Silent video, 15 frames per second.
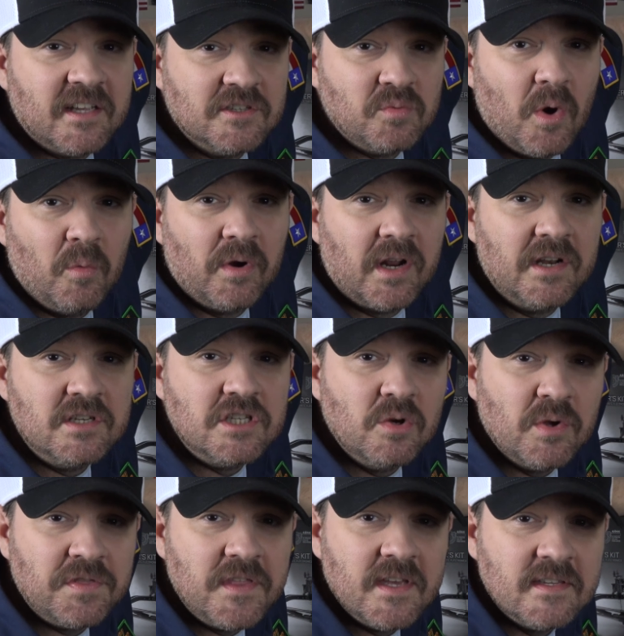because what we're gonna do
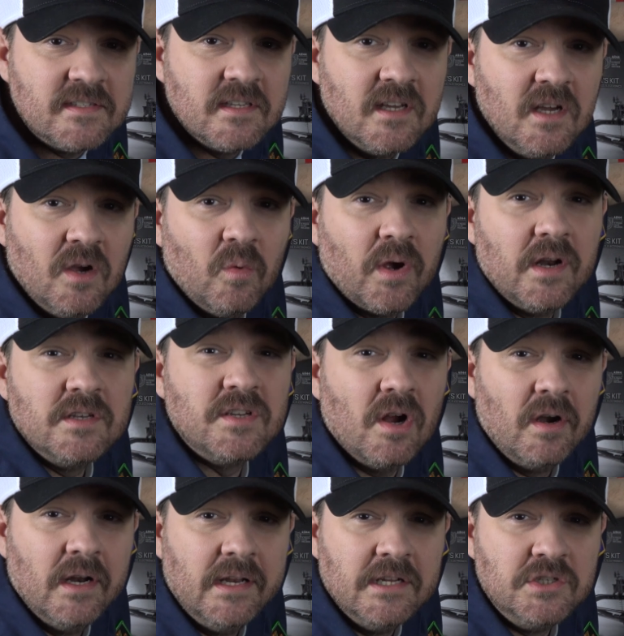with this, we're gonna
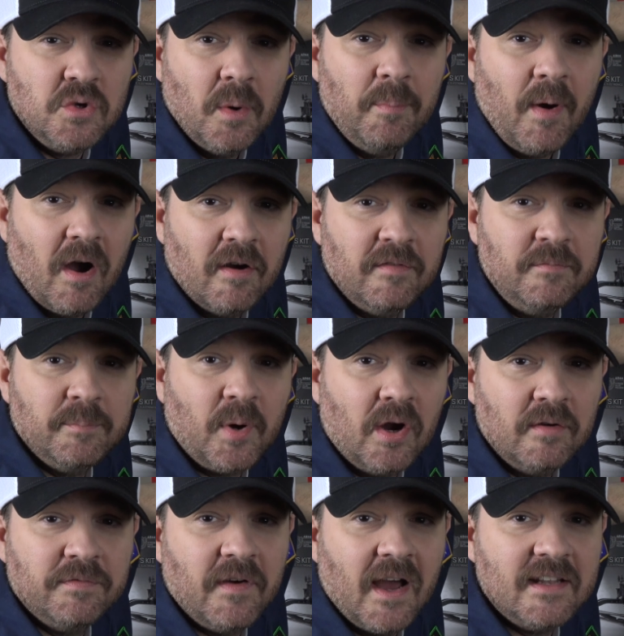turn it into a barn,
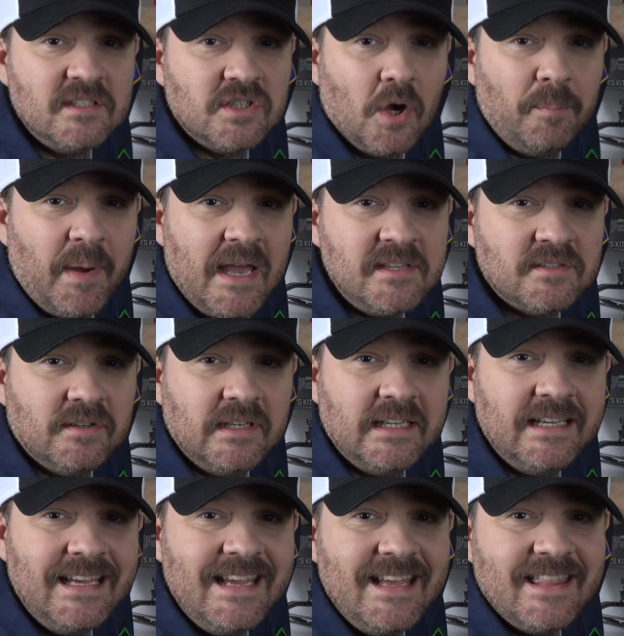barn find. So
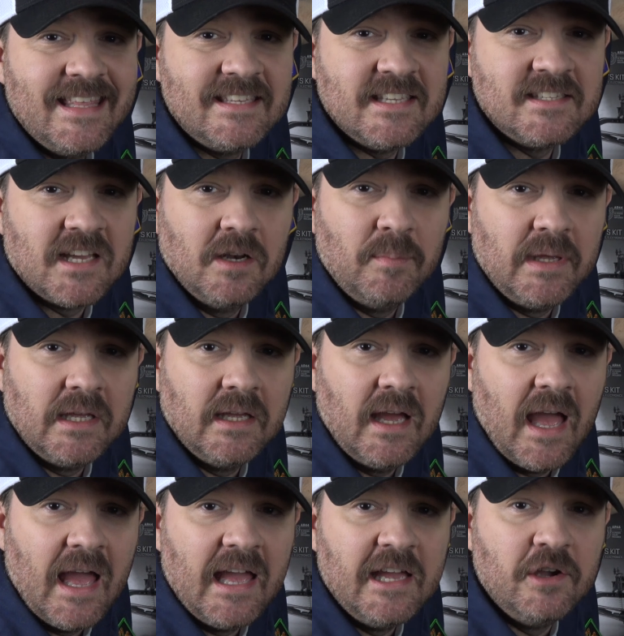basically, this is gonna be
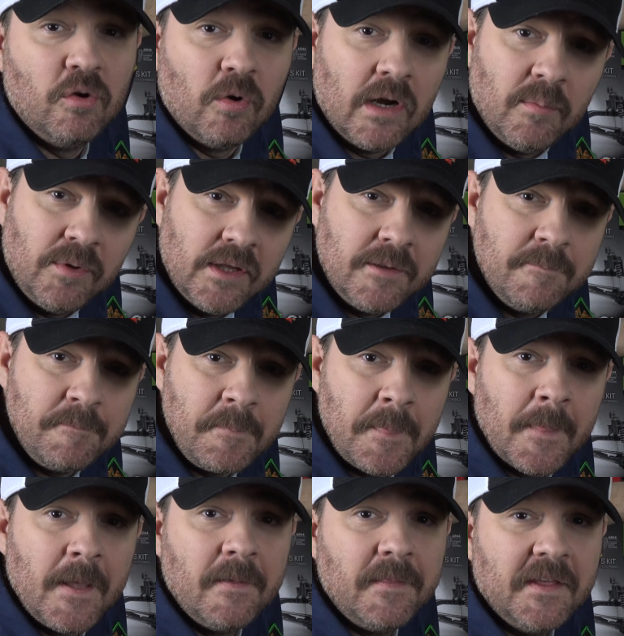a gremlin
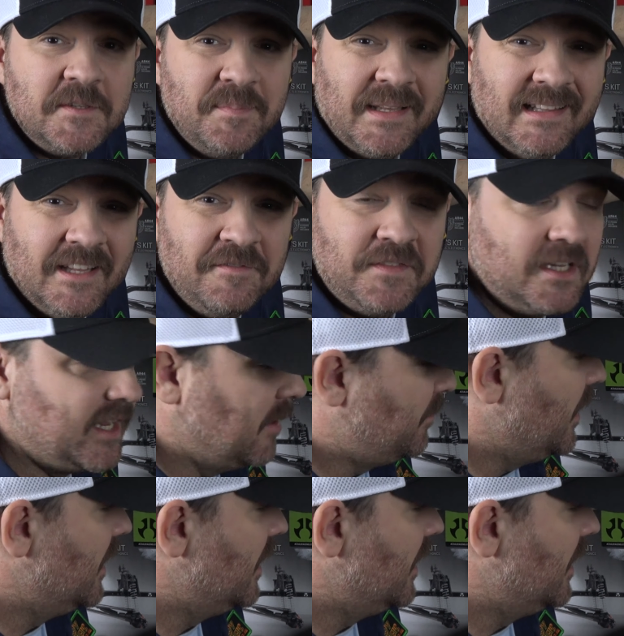that's been lifted up